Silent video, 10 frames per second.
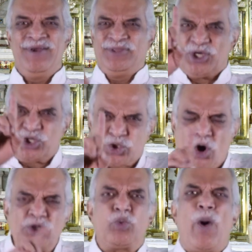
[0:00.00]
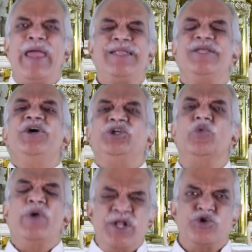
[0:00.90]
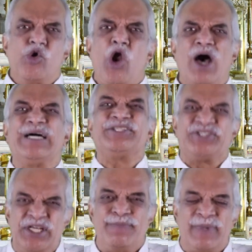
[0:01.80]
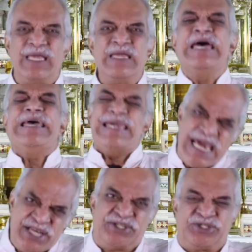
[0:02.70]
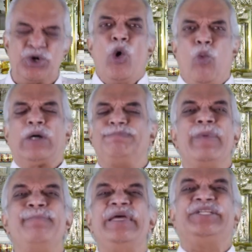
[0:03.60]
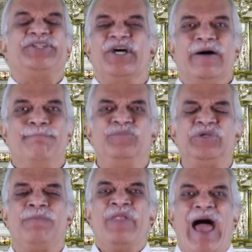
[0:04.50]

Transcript: The short while you will no longer see me is what may be termed